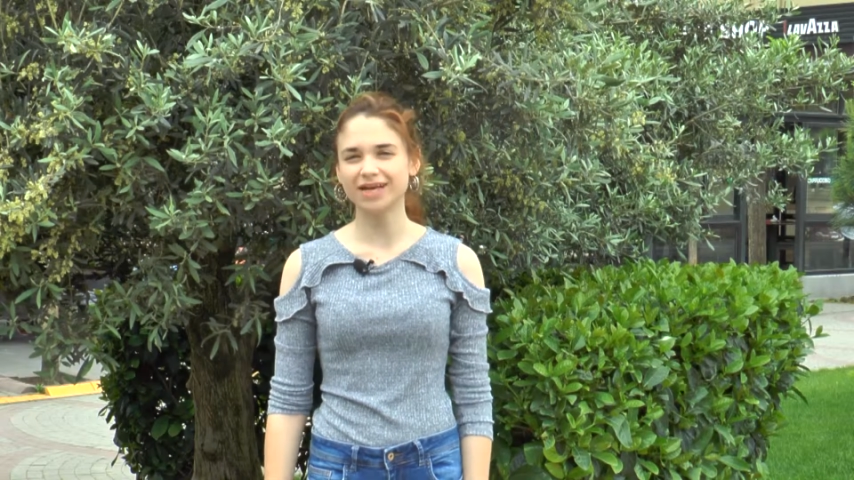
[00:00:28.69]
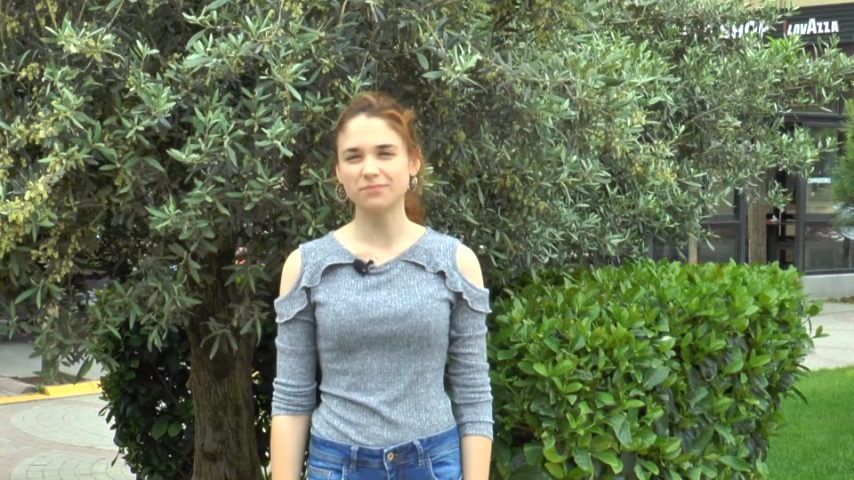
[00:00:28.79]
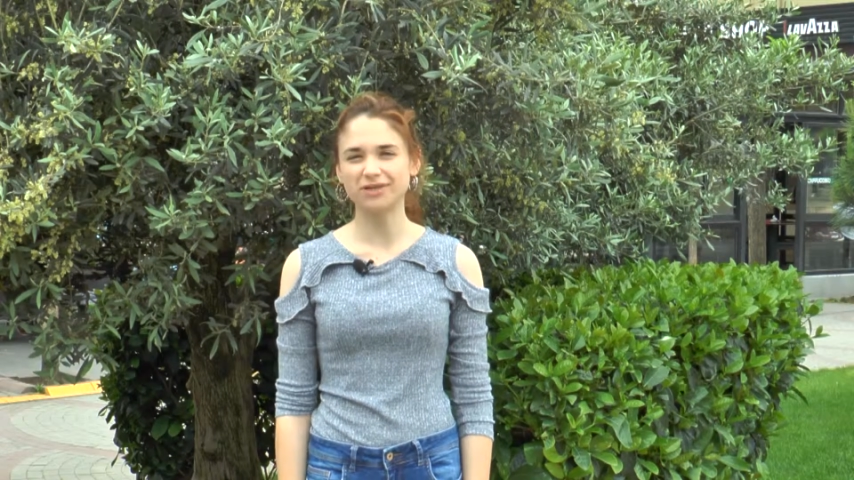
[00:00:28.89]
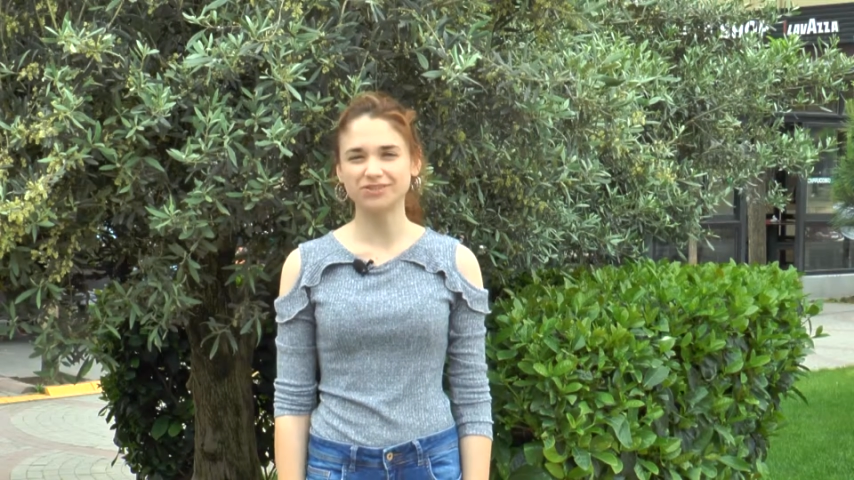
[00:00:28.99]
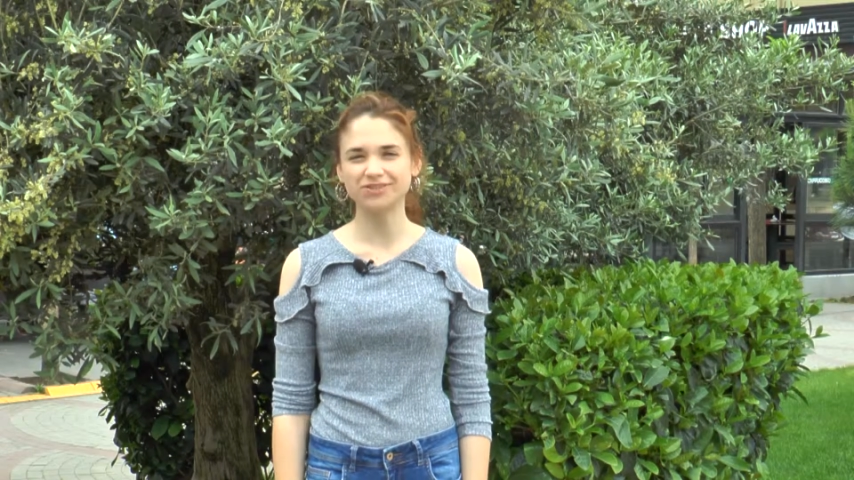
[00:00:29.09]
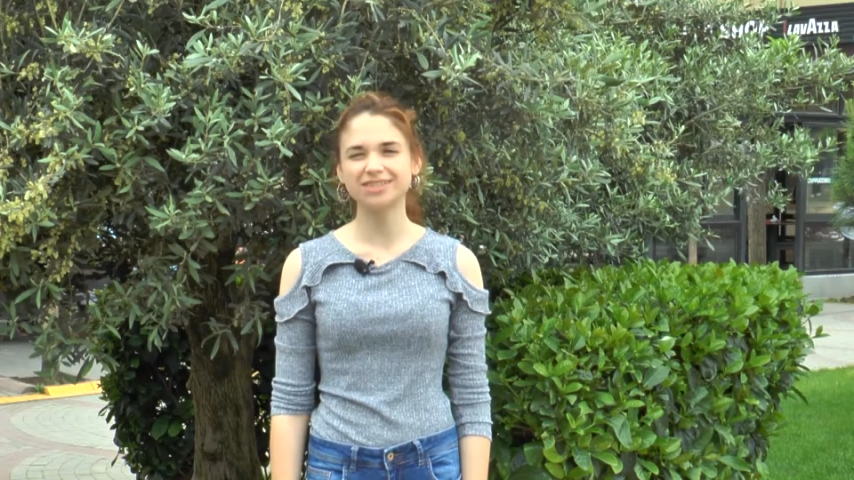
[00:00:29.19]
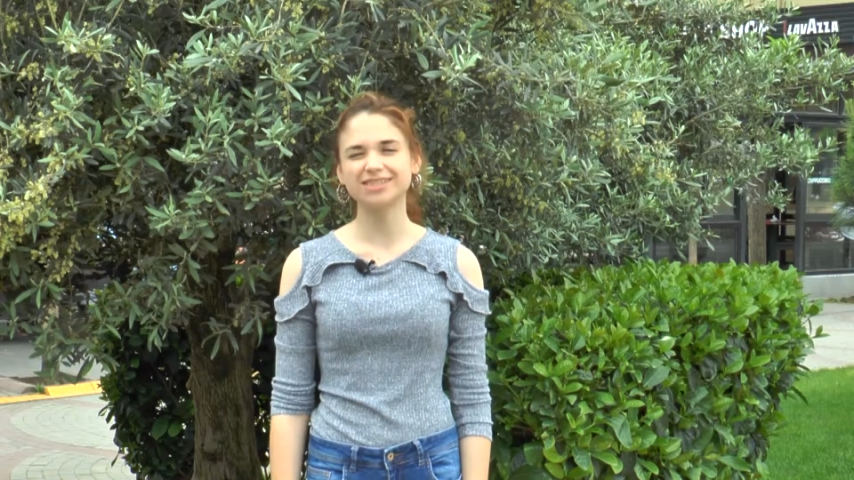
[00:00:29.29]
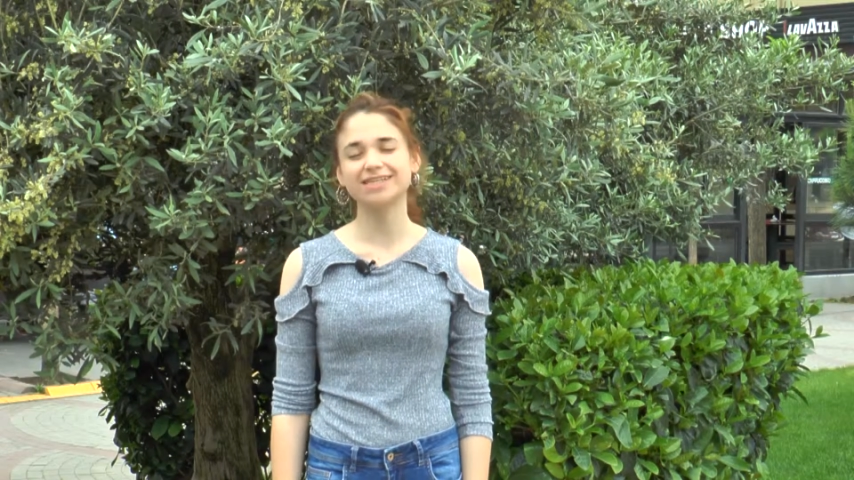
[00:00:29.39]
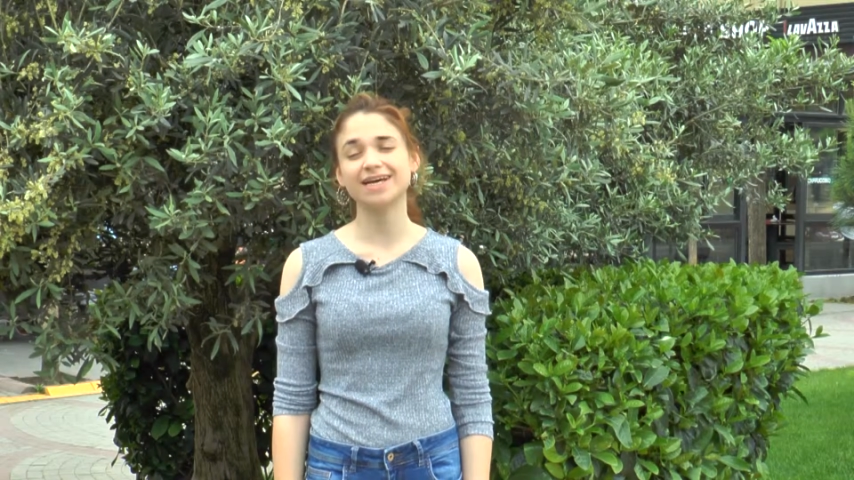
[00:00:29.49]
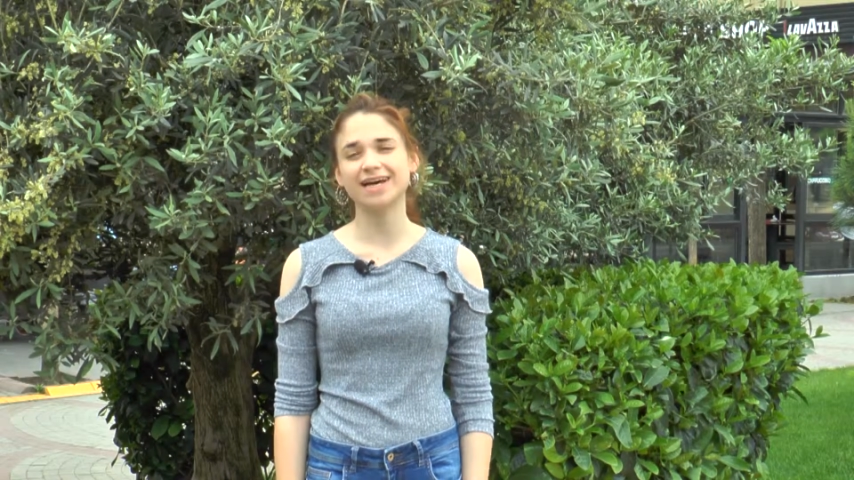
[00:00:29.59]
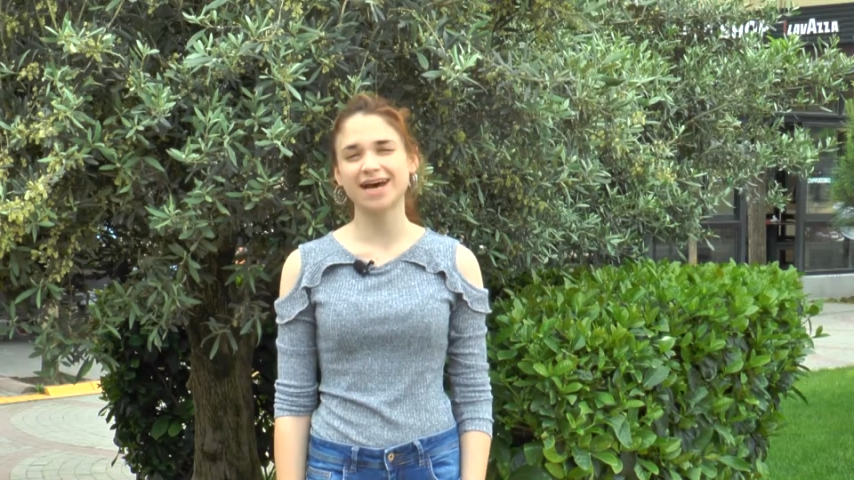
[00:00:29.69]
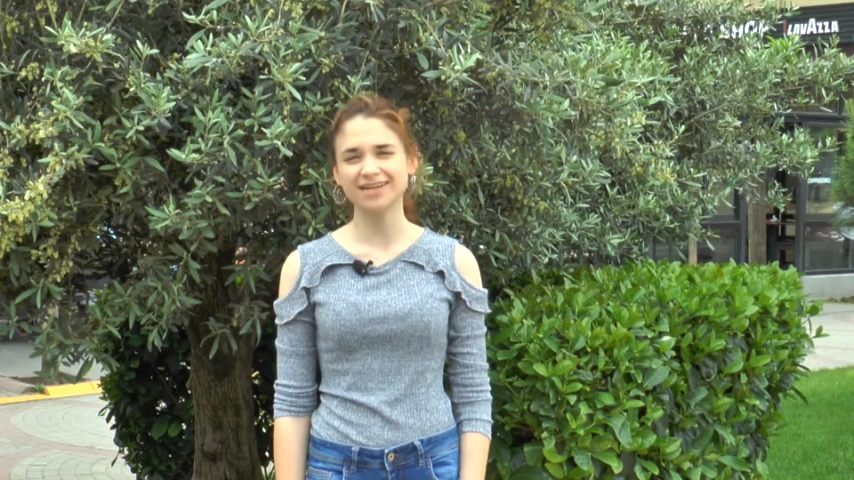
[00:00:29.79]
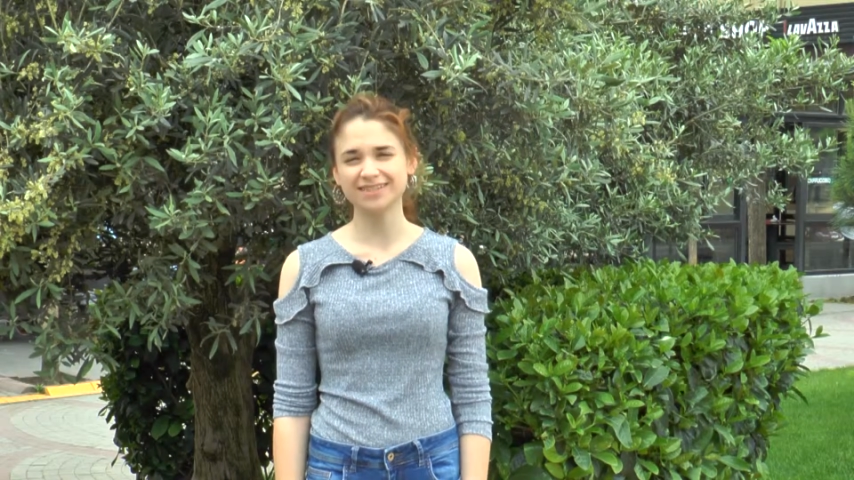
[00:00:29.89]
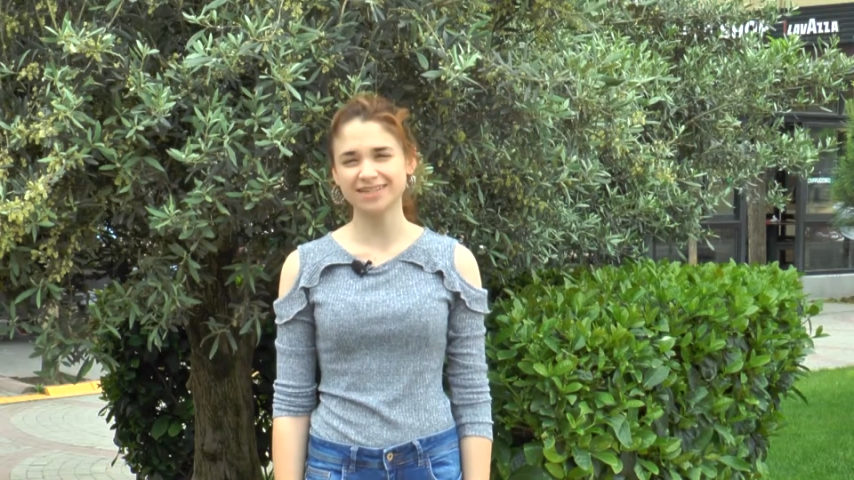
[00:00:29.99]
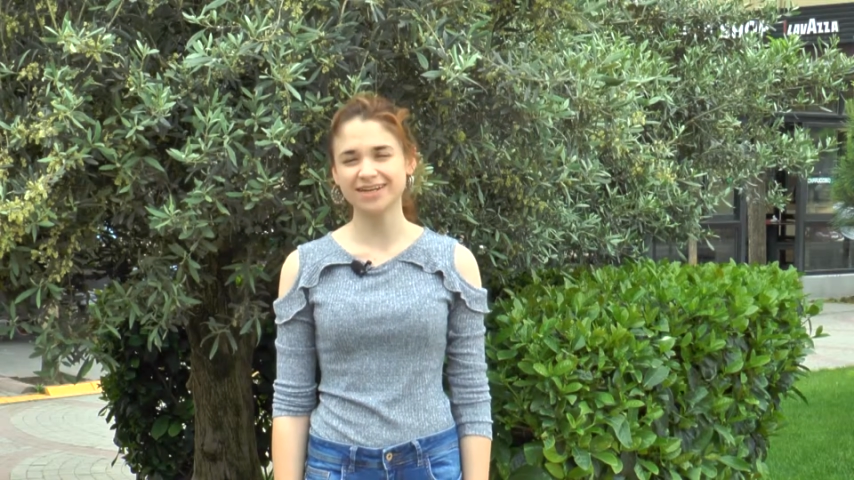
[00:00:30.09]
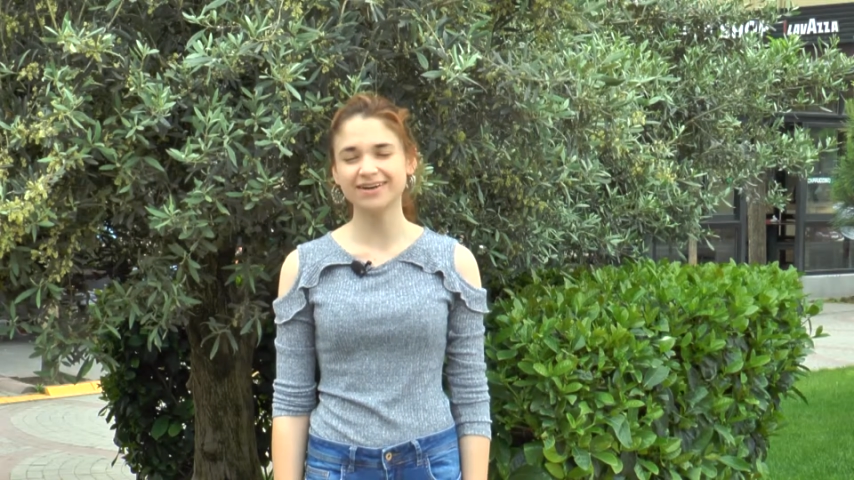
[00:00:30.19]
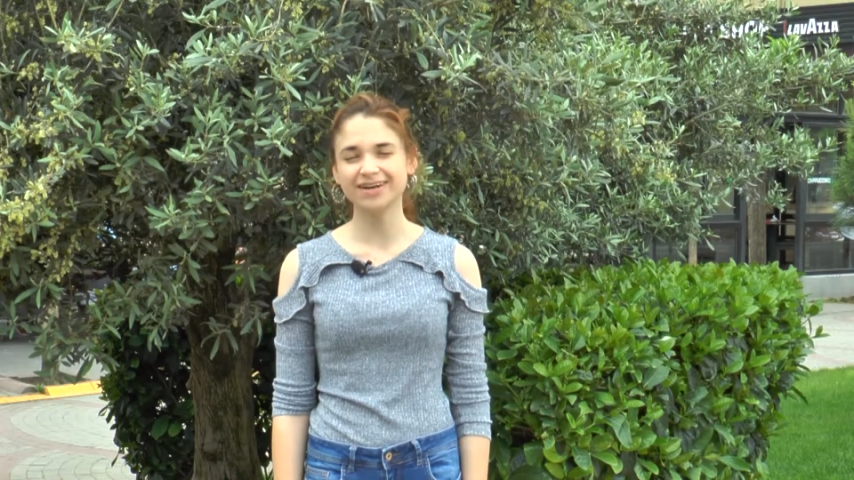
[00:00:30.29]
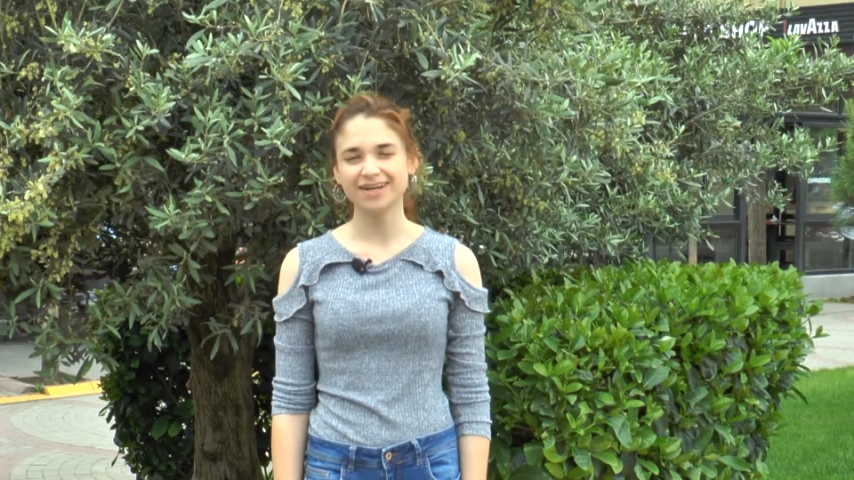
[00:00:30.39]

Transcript: opportunity that I had here.